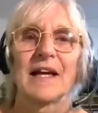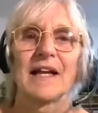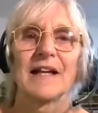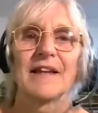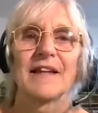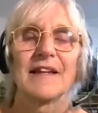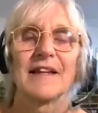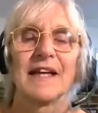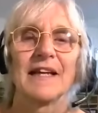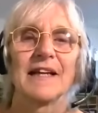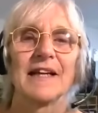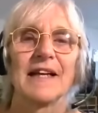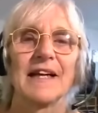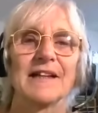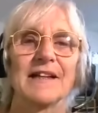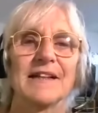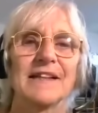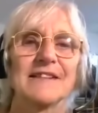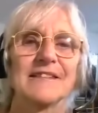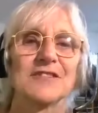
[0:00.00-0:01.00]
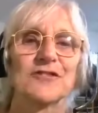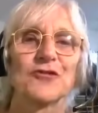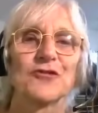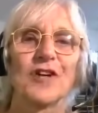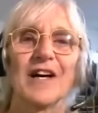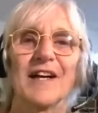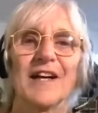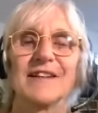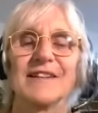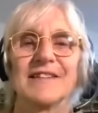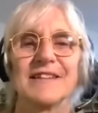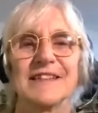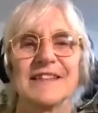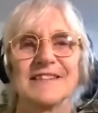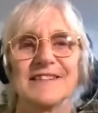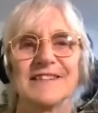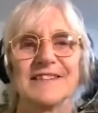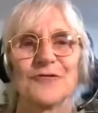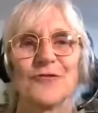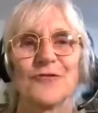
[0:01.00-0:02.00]
and thinking this is right and
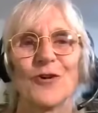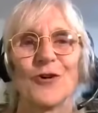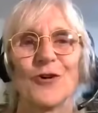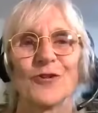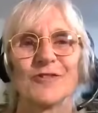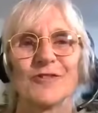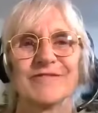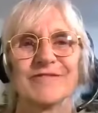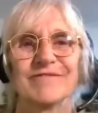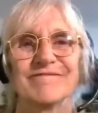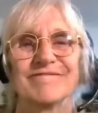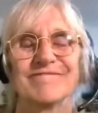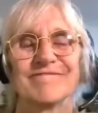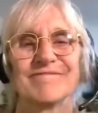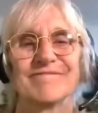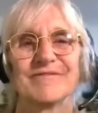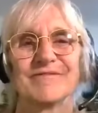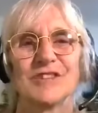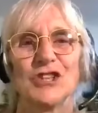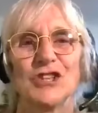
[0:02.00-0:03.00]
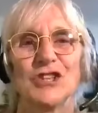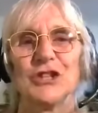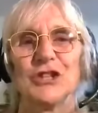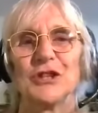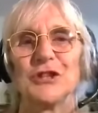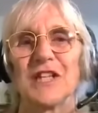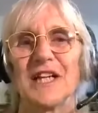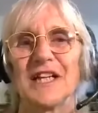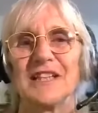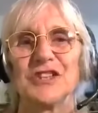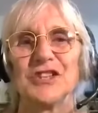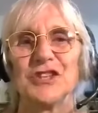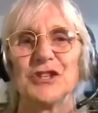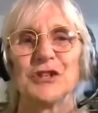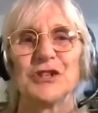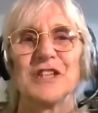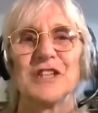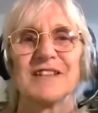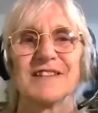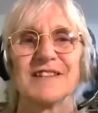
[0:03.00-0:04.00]
this is wrong, should and
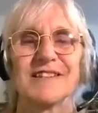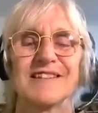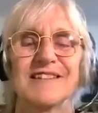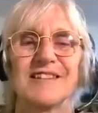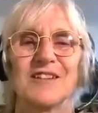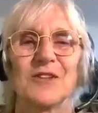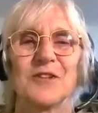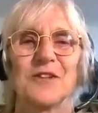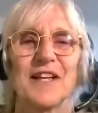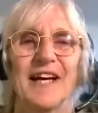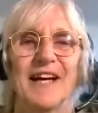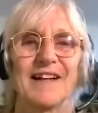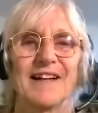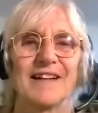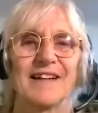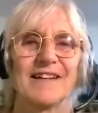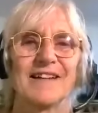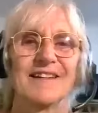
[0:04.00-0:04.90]
shouldn't, and all that.